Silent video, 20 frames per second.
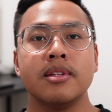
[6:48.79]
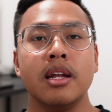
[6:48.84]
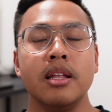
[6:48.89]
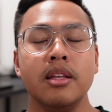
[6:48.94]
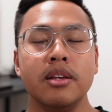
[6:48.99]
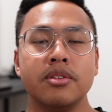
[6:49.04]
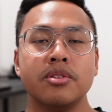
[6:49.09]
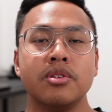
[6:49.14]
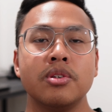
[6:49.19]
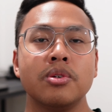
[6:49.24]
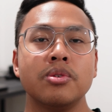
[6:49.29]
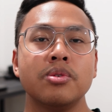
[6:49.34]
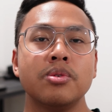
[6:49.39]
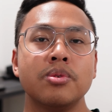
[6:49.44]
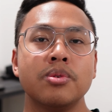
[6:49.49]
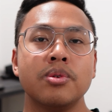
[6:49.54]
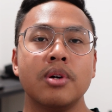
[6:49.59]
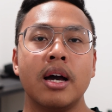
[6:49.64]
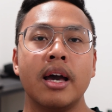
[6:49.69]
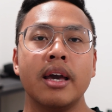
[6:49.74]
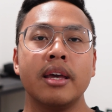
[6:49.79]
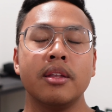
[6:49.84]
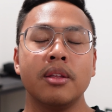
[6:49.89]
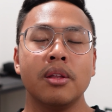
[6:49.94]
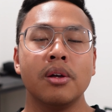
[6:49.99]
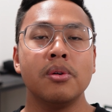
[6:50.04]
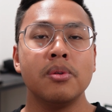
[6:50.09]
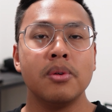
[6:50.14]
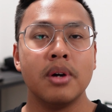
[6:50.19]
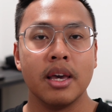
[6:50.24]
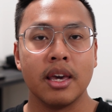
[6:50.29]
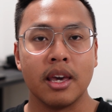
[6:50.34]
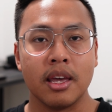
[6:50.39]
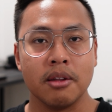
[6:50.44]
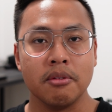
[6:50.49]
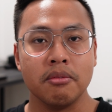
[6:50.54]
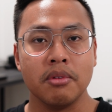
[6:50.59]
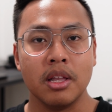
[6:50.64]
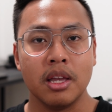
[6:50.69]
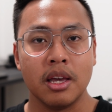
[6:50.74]
That is who I know I
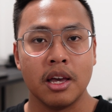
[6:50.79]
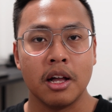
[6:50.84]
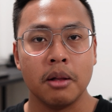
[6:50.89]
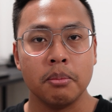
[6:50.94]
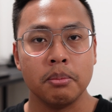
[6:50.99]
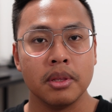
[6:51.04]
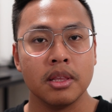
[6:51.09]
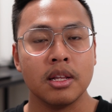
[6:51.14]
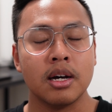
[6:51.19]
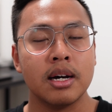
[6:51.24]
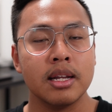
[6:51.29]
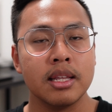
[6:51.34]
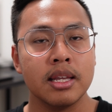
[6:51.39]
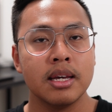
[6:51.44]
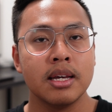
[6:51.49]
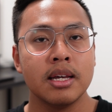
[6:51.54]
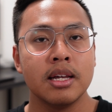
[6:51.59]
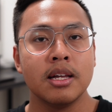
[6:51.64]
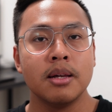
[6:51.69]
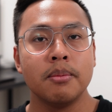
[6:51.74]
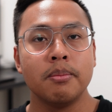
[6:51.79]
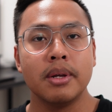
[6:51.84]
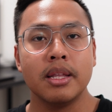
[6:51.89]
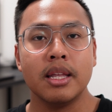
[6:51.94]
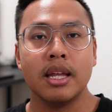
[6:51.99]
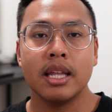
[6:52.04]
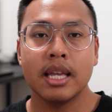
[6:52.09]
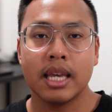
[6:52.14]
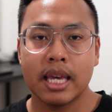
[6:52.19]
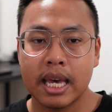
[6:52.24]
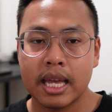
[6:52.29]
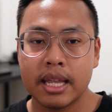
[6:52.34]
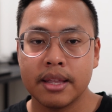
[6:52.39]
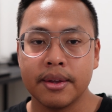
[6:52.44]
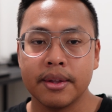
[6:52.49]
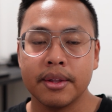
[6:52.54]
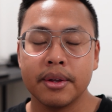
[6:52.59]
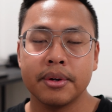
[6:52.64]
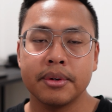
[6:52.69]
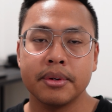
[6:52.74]
can really help a lot. But then again,
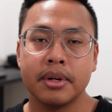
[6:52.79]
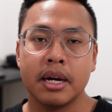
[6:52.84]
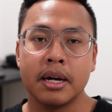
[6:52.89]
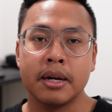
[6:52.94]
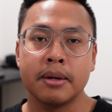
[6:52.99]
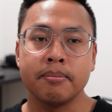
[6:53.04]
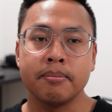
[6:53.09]
you know,